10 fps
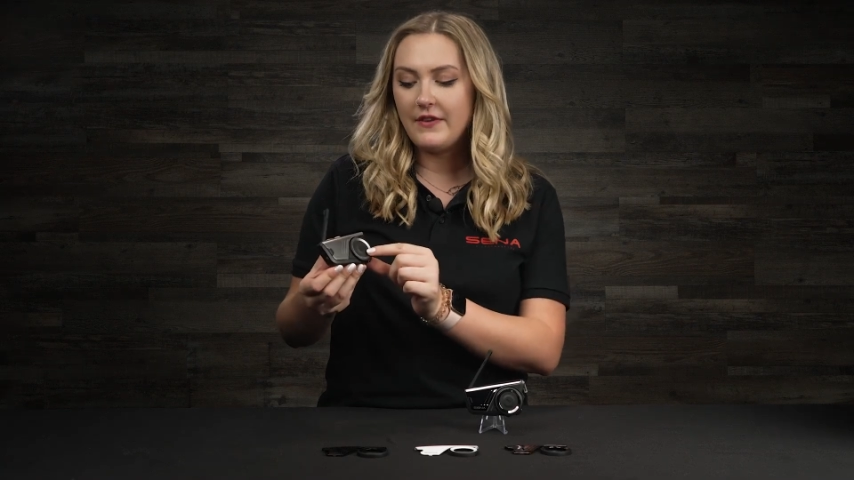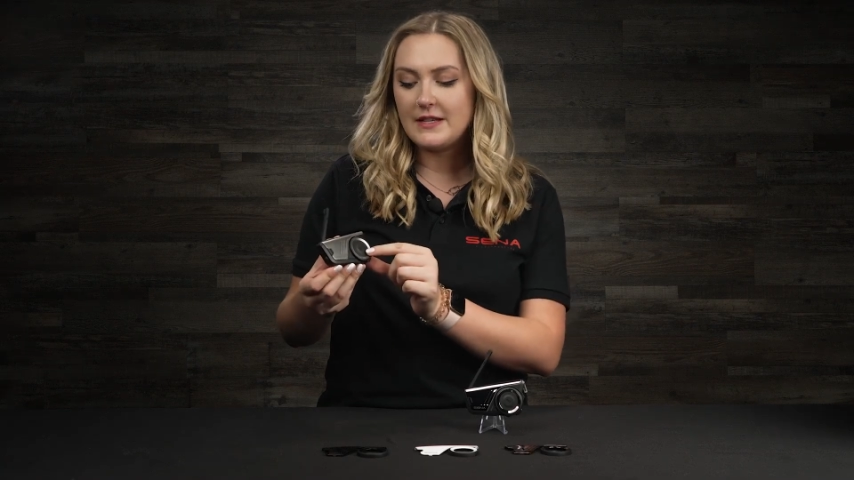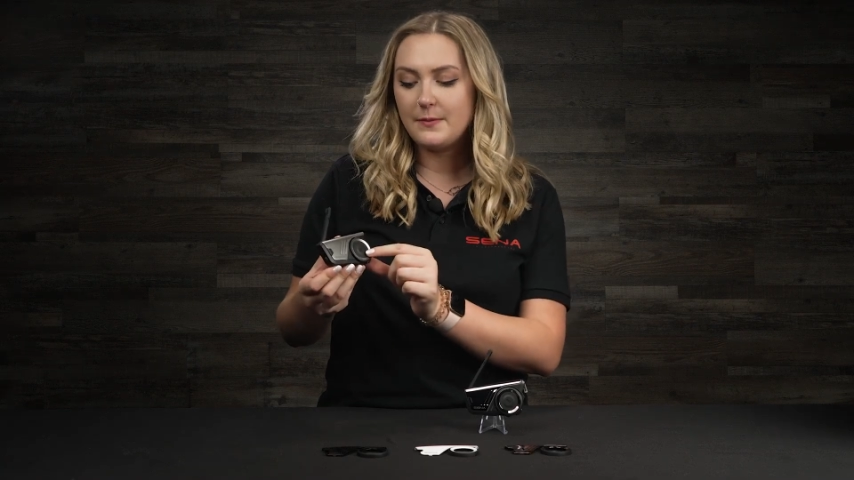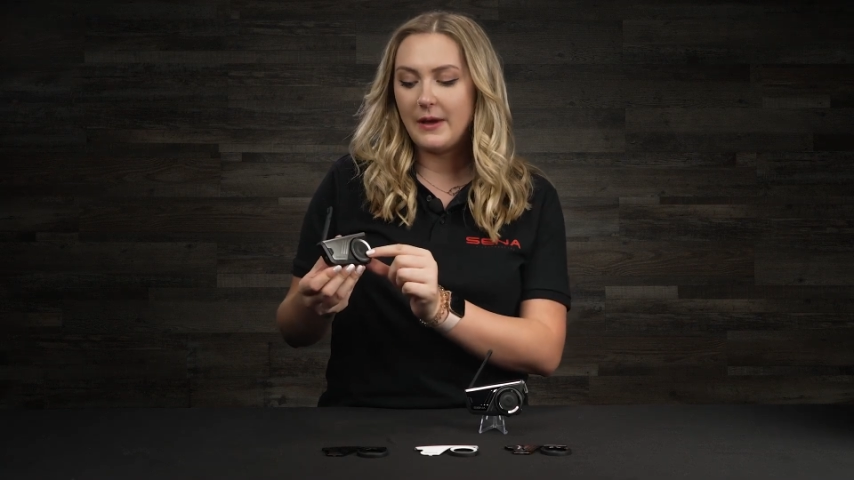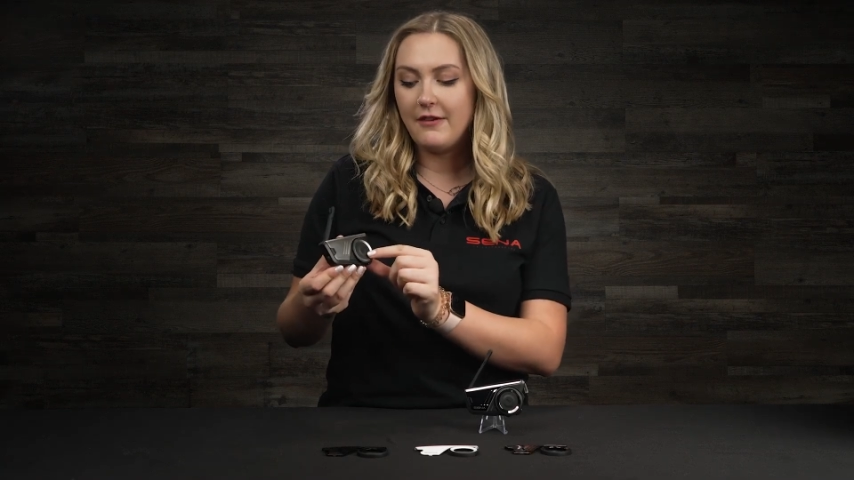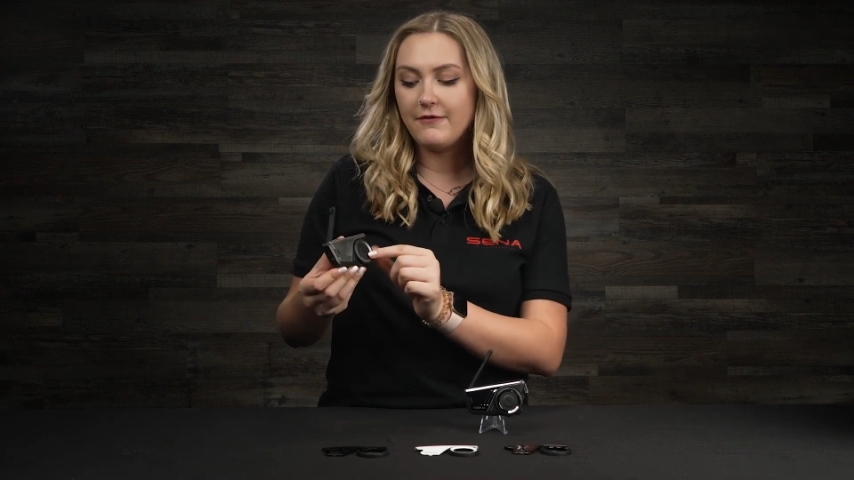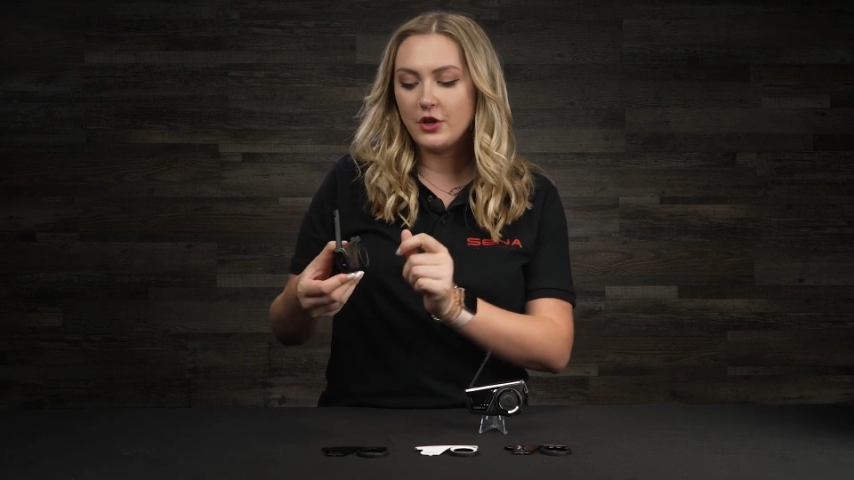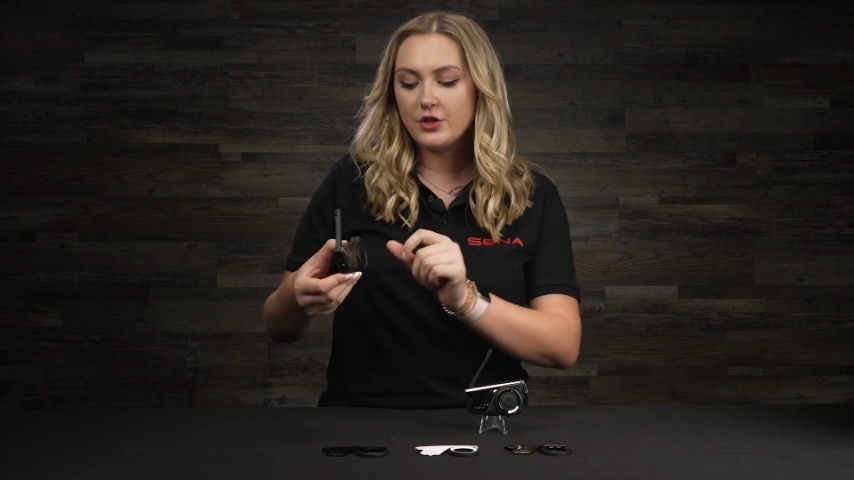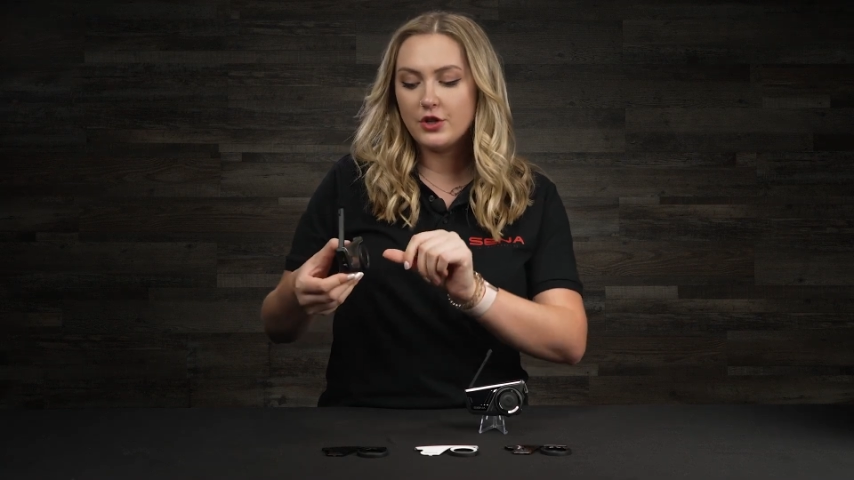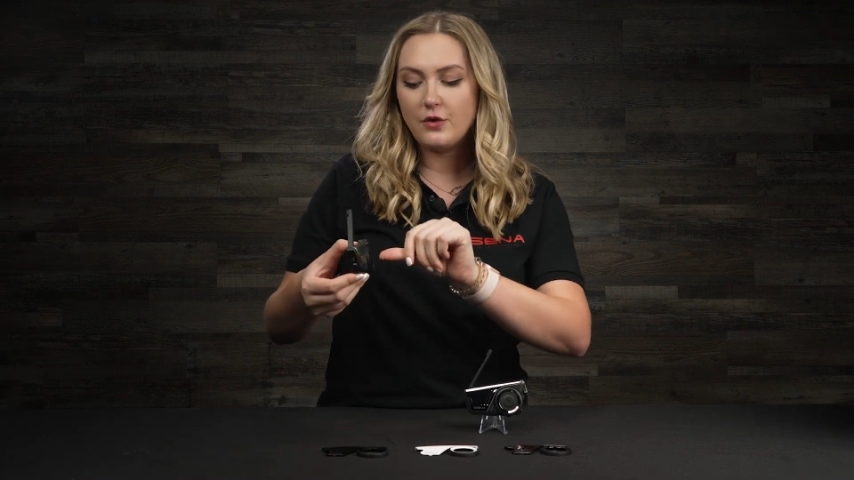faceplate,
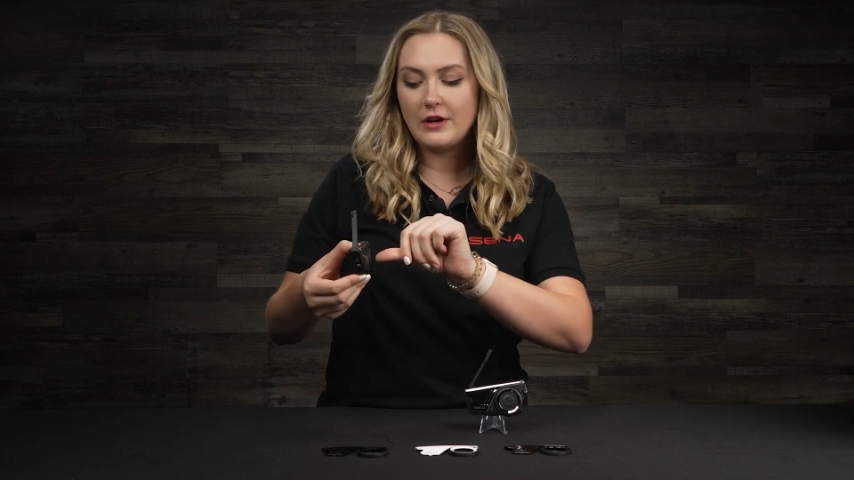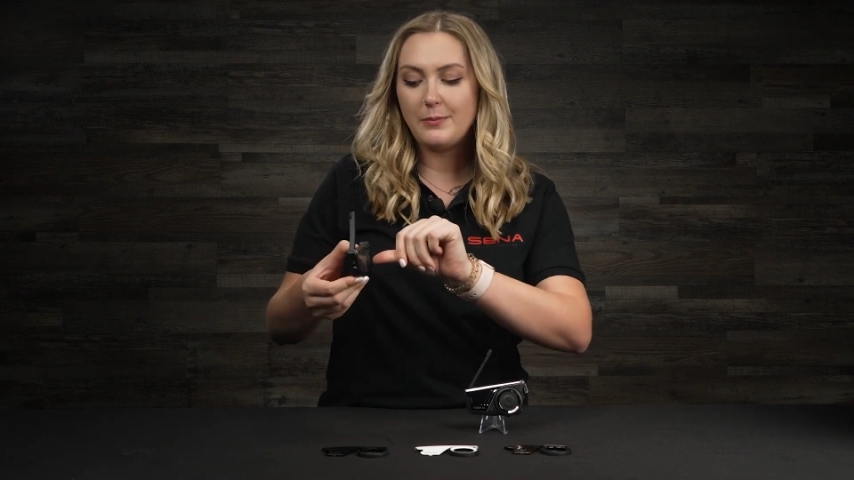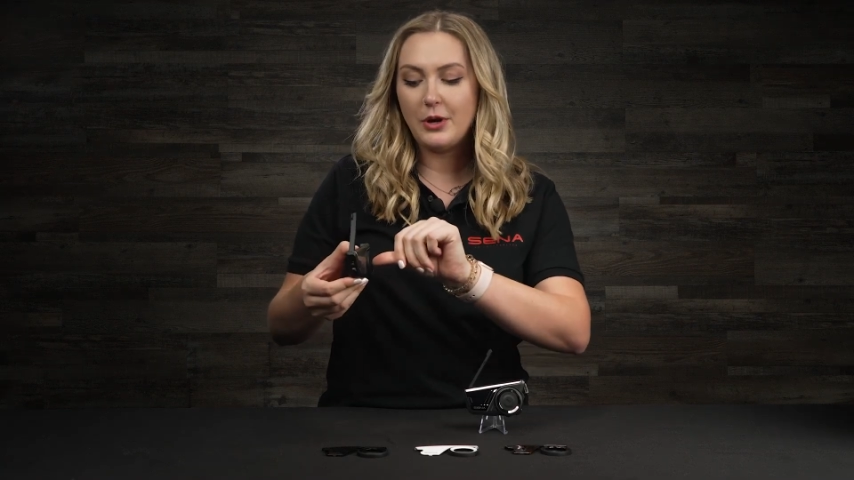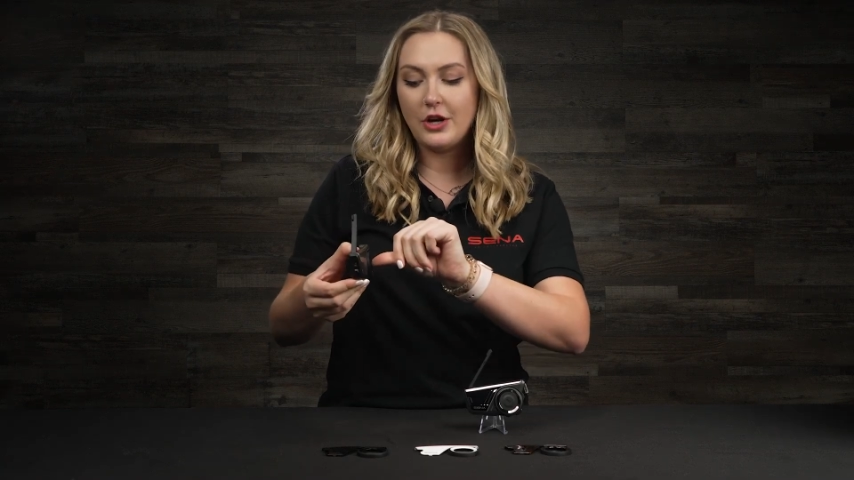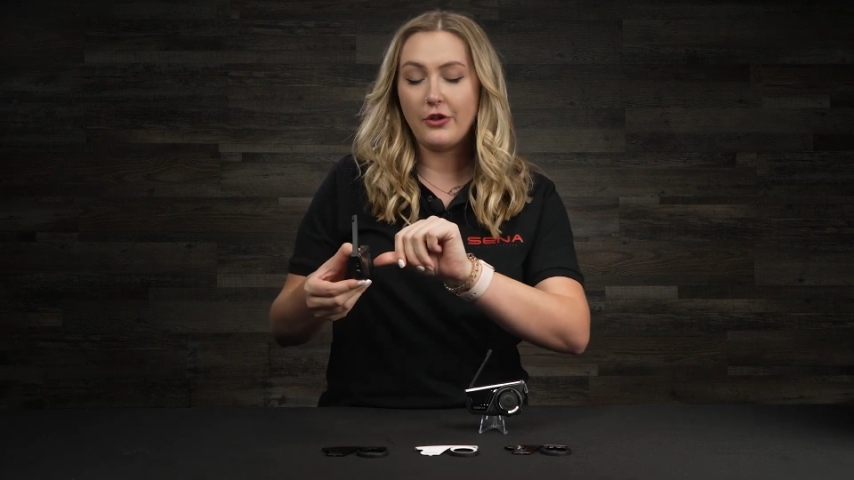first you're going to put your